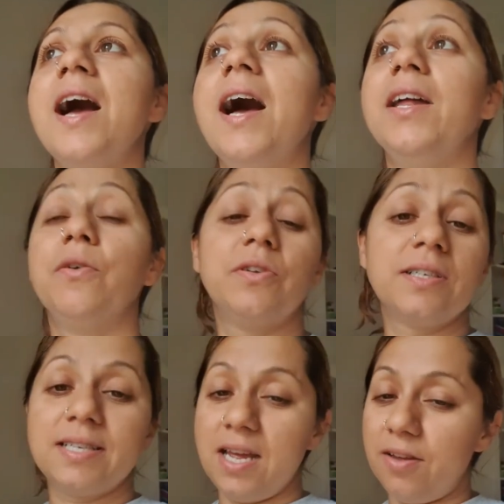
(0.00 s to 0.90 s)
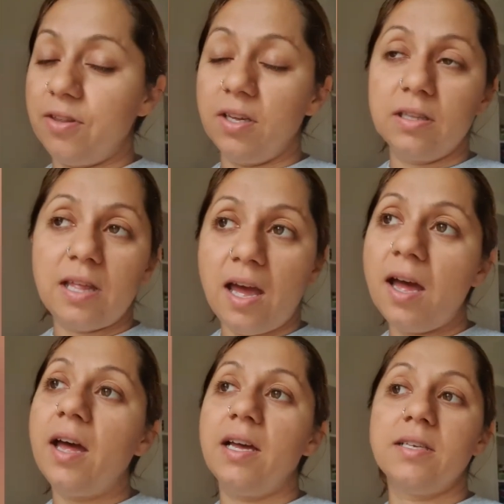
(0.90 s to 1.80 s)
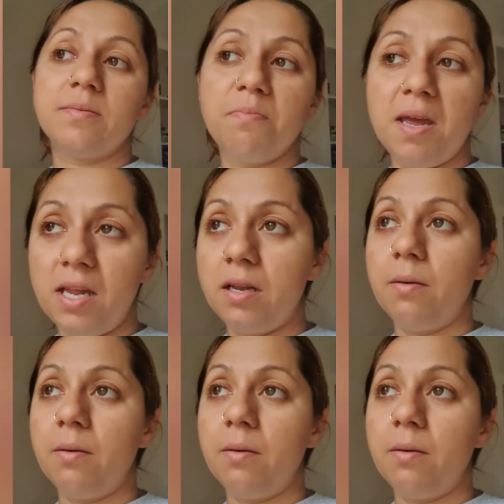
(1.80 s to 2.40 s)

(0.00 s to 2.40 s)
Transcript: And honestly, I think that has made a